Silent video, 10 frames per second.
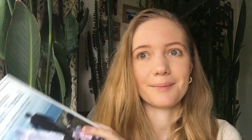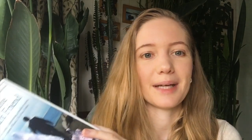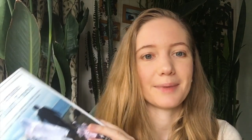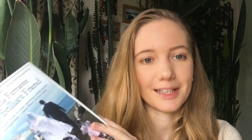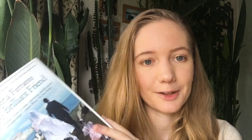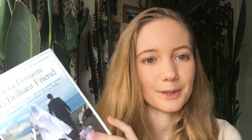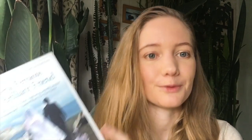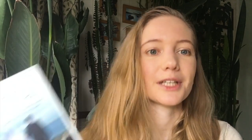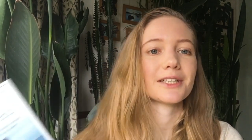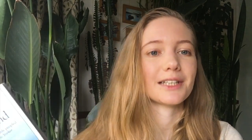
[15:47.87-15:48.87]
maybe a little bit
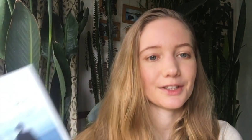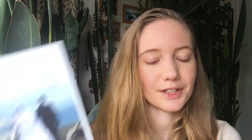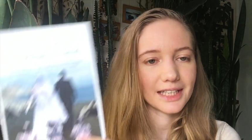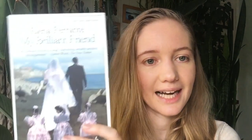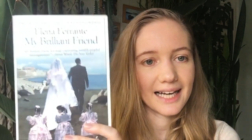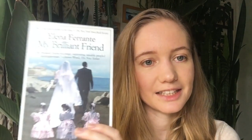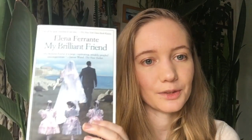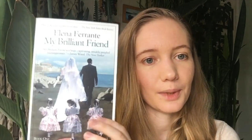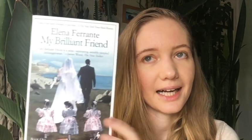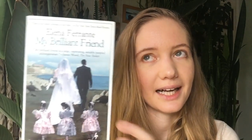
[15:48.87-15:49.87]
Russian
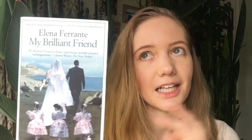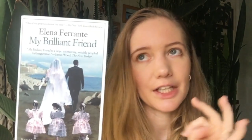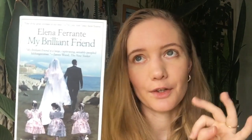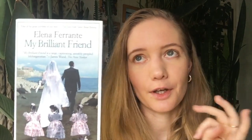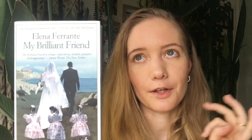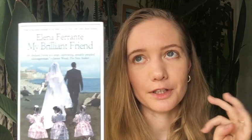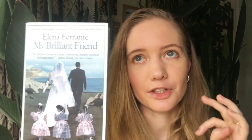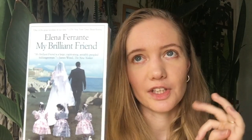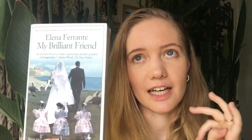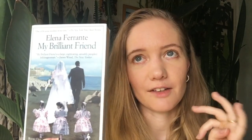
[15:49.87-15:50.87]
literature-esque, where not only
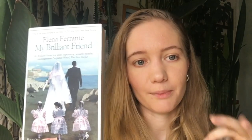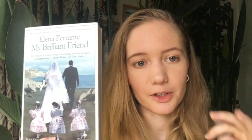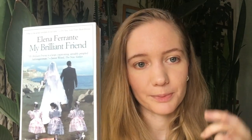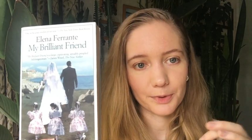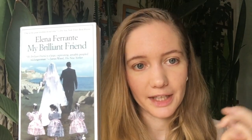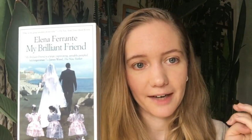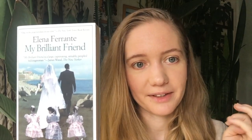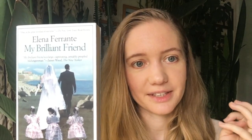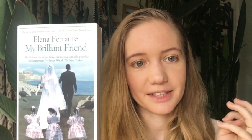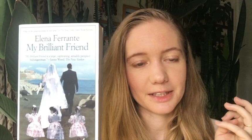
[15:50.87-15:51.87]
do you have multiple
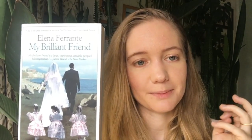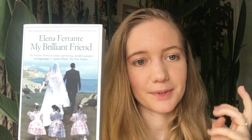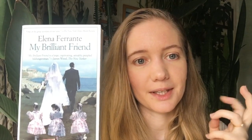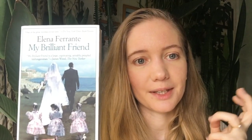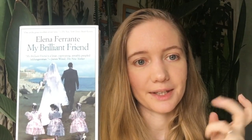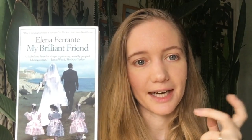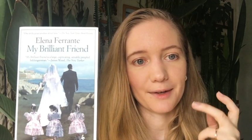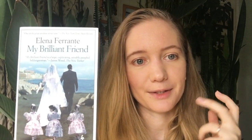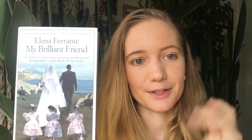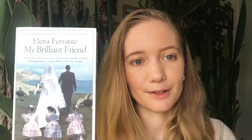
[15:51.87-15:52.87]
characters, but the
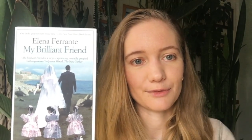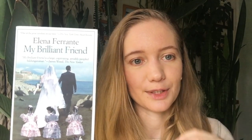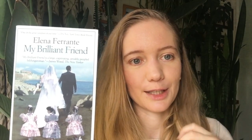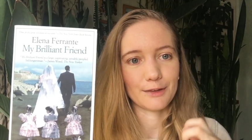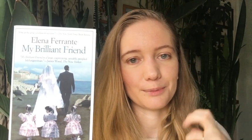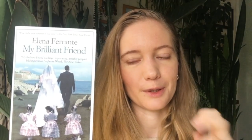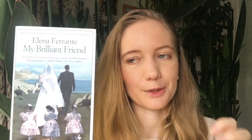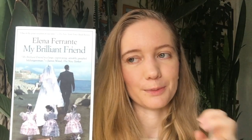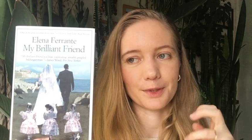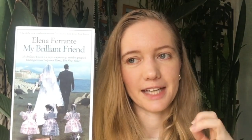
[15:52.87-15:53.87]
characters often have
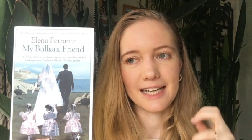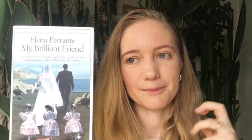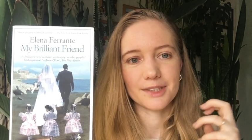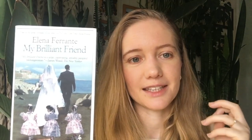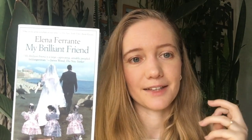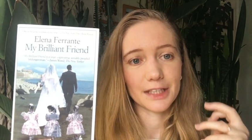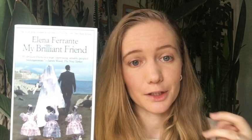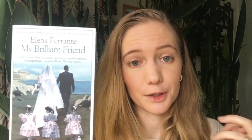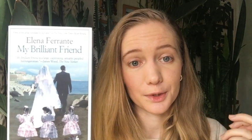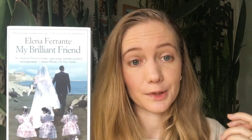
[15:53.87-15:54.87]
multiple names that they're each
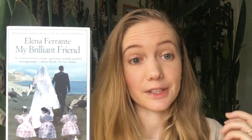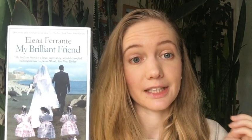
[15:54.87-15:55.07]
called,